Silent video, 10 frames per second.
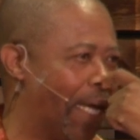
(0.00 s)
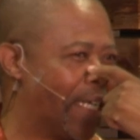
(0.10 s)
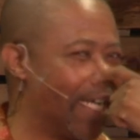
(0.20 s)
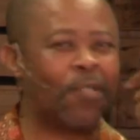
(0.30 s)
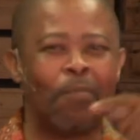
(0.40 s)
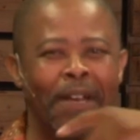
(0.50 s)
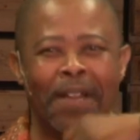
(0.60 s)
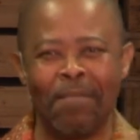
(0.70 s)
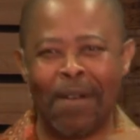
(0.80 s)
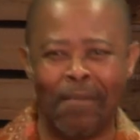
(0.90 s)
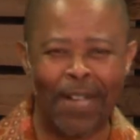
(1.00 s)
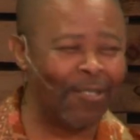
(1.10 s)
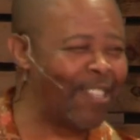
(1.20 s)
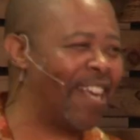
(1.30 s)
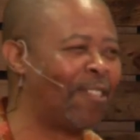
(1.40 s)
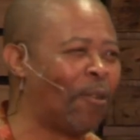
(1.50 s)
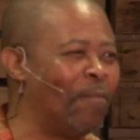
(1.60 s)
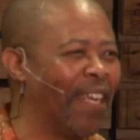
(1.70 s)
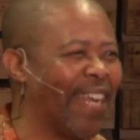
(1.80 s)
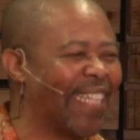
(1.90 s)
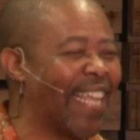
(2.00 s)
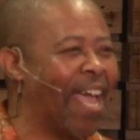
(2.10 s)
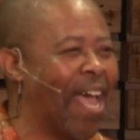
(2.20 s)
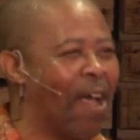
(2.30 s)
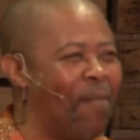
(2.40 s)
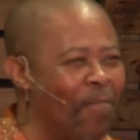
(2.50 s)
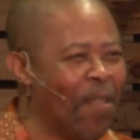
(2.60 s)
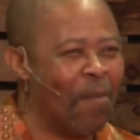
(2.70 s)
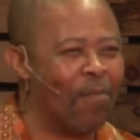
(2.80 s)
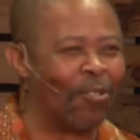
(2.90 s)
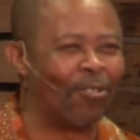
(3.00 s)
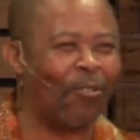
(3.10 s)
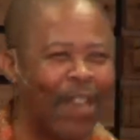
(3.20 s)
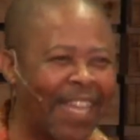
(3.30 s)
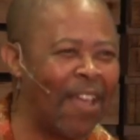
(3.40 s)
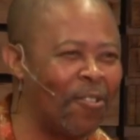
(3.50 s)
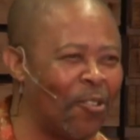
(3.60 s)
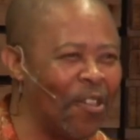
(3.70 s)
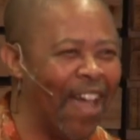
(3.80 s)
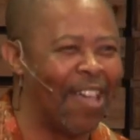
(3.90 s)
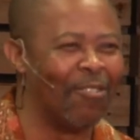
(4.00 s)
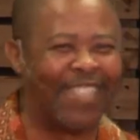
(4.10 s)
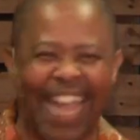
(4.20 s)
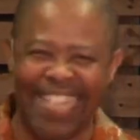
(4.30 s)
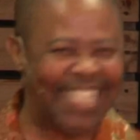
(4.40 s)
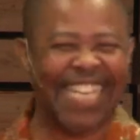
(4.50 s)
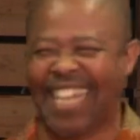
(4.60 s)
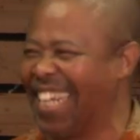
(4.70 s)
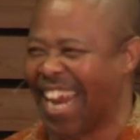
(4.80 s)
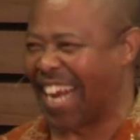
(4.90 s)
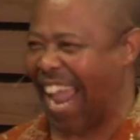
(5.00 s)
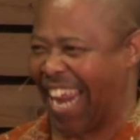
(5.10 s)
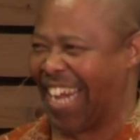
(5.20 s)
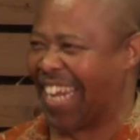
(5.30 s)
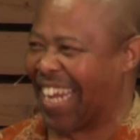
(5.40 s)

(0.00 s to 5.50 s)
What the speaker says: This morning, Mama, you said to me that, Muruti, what are you doing? Are you dancing in the rain?